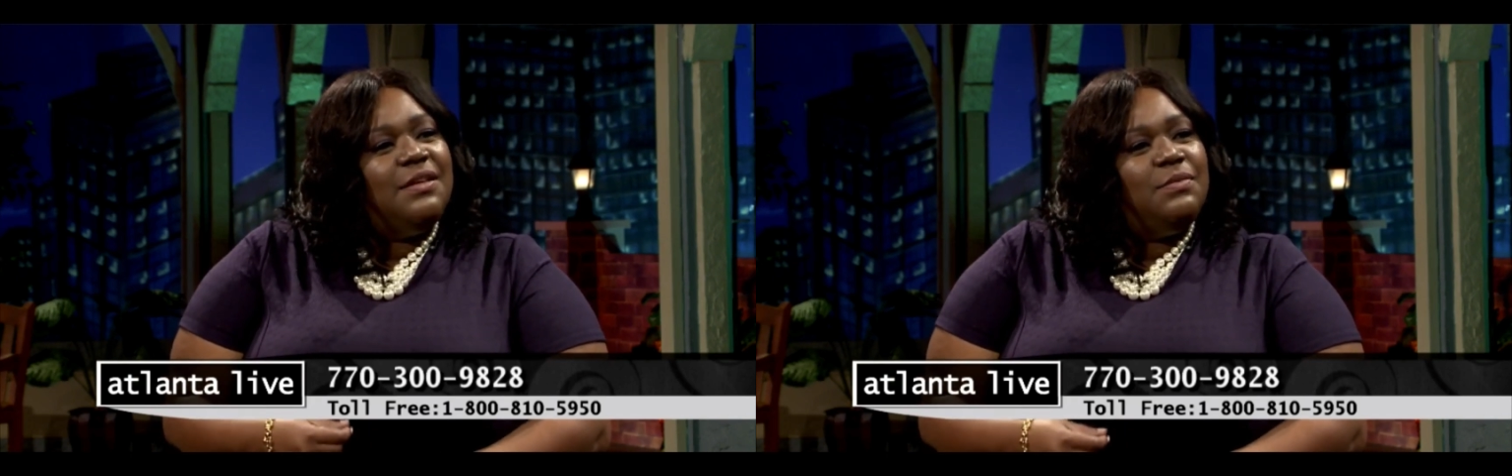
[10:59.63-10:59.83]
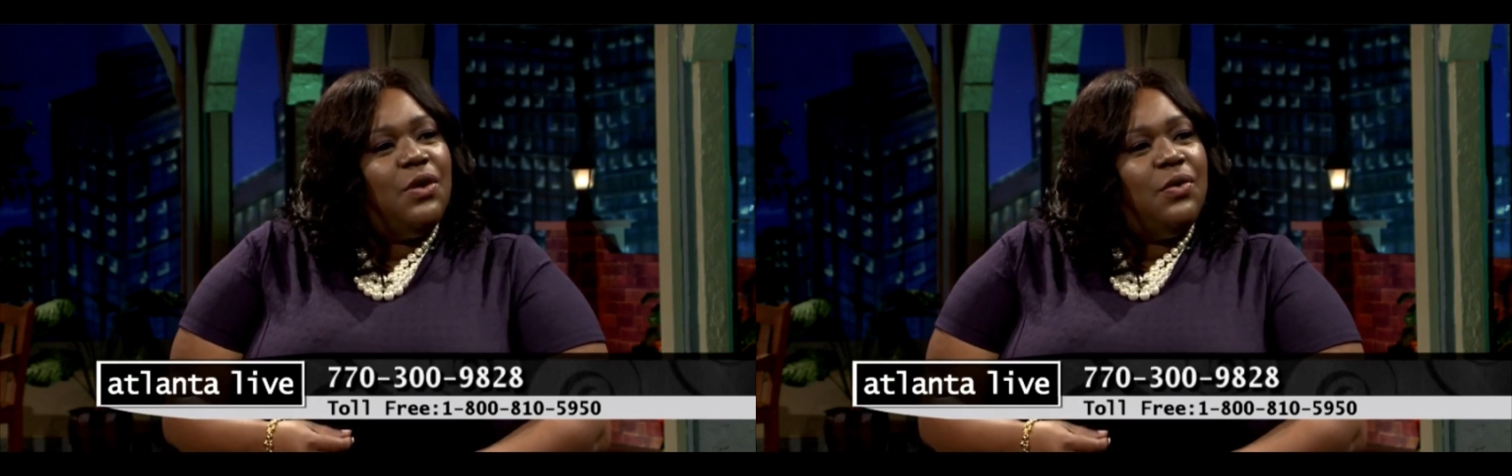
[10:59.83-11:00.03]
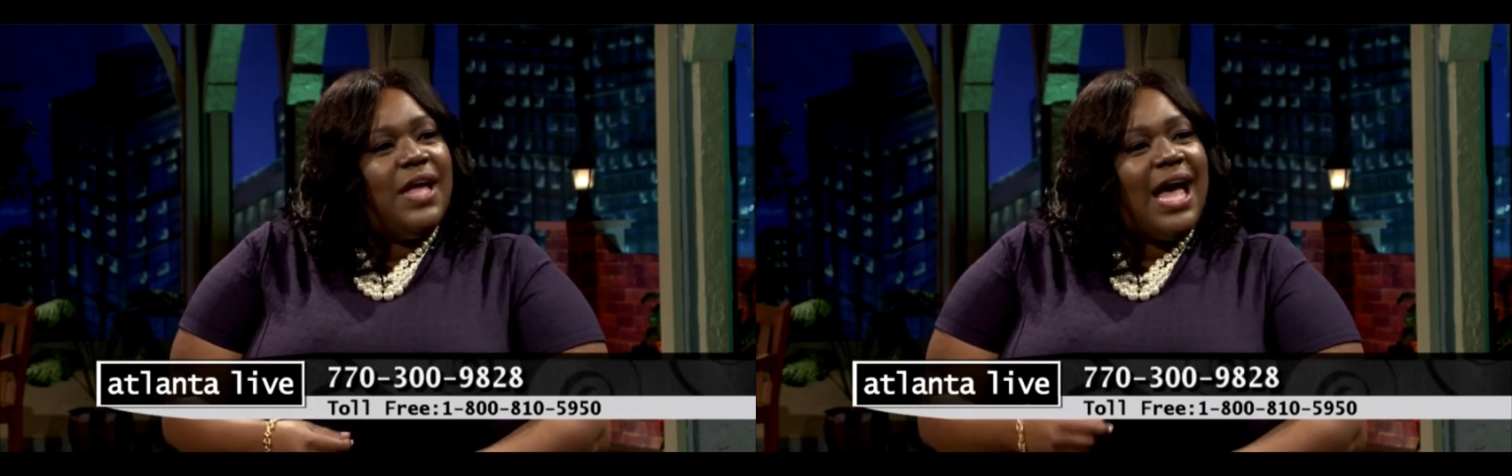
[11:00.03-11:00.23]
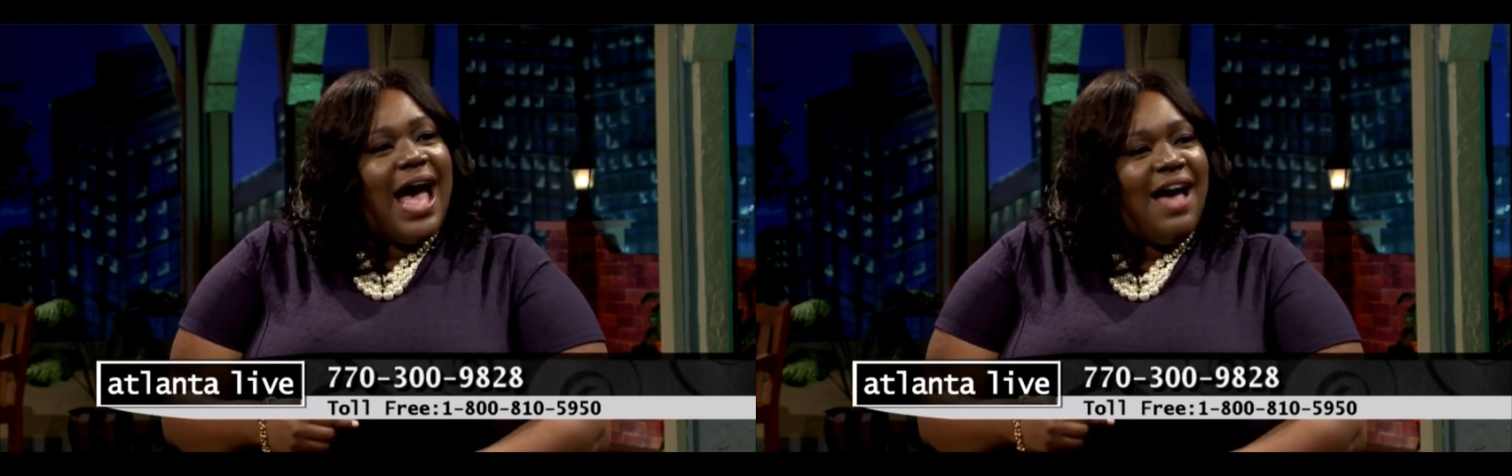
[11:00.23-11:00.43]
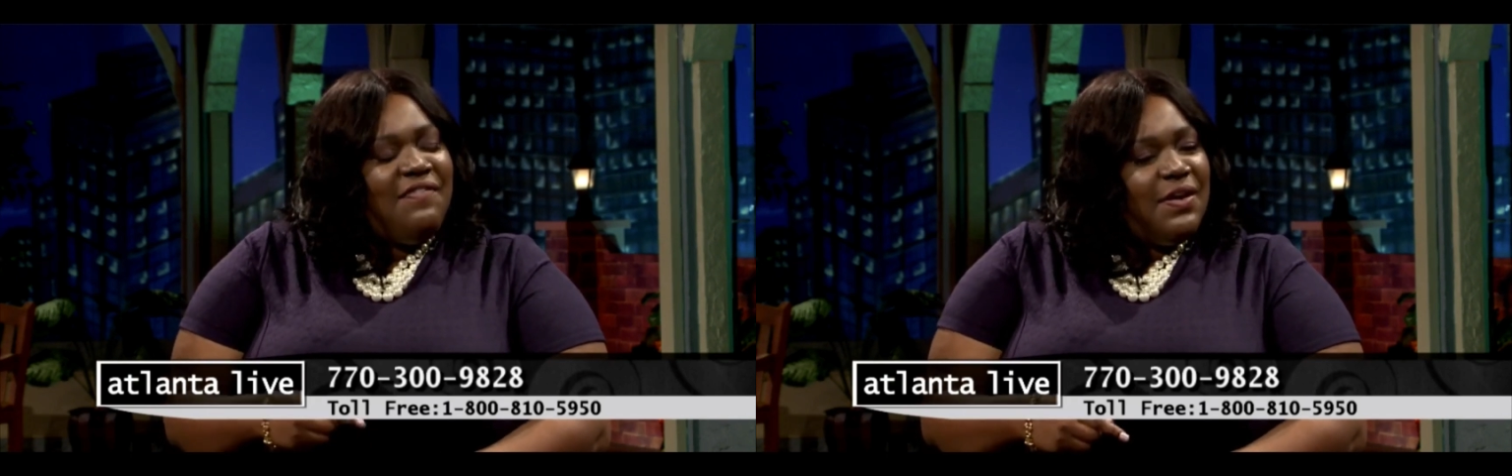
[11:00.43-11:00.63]
them know that
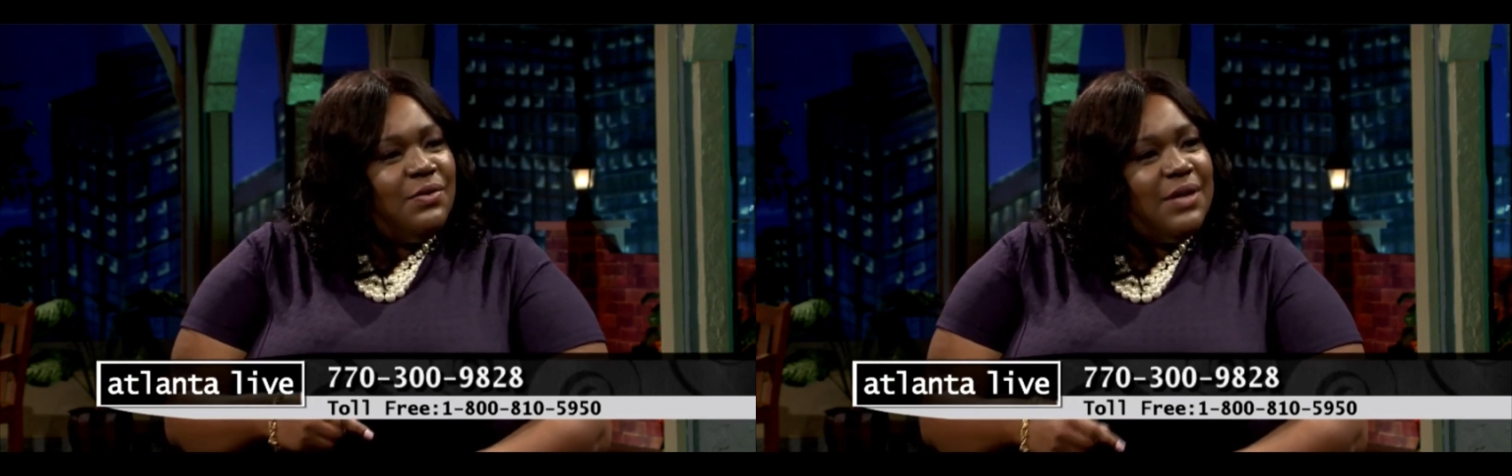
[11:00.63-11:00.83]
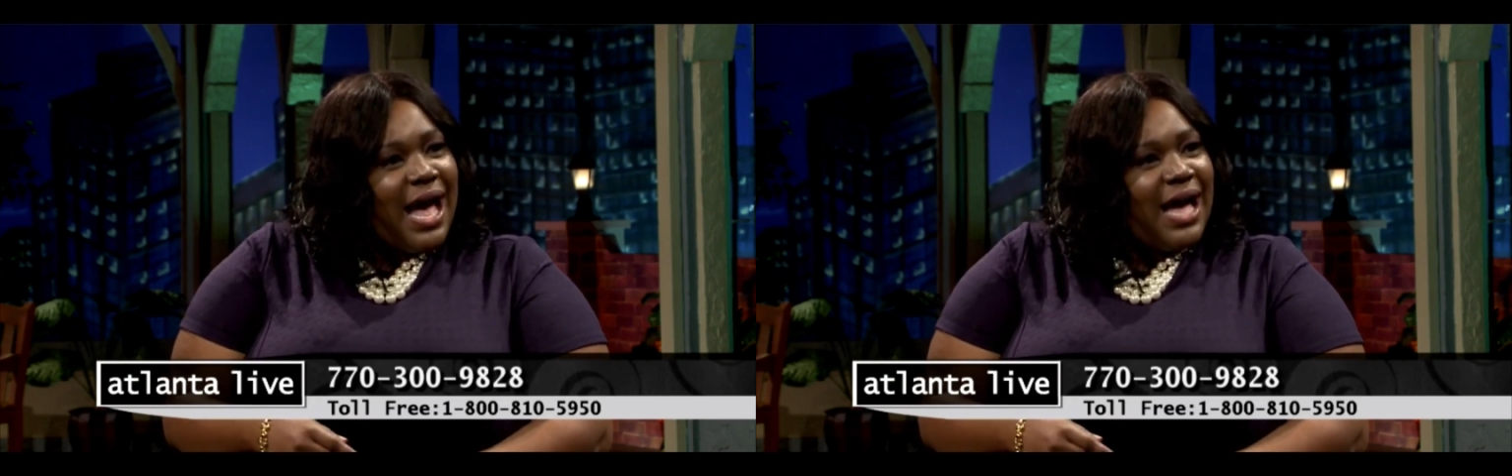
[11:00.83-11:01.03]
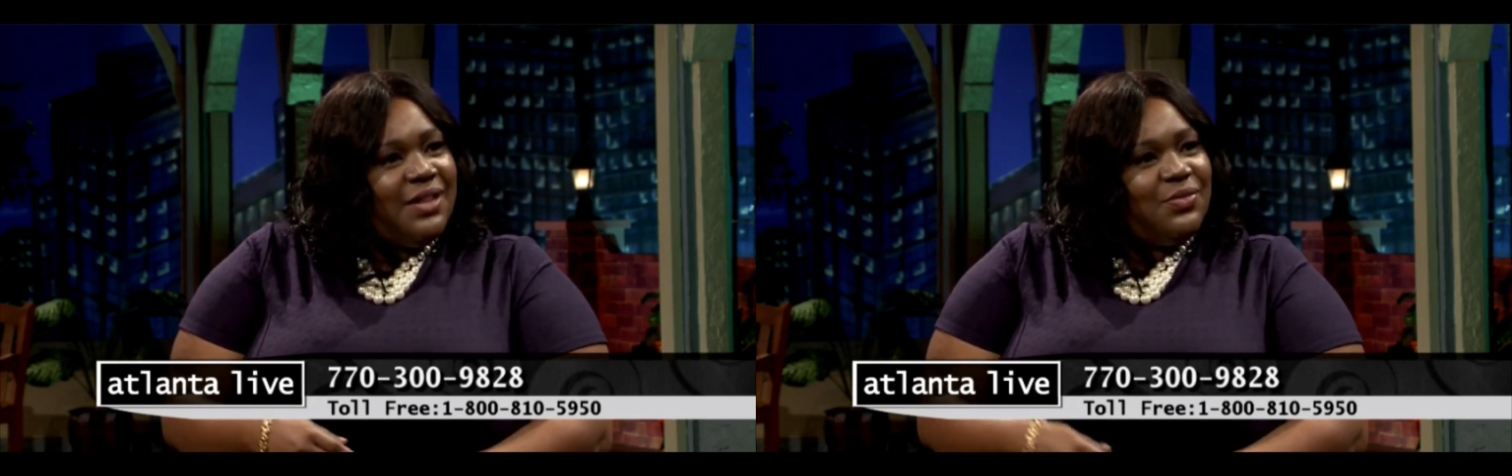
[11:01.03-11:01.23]
I felt God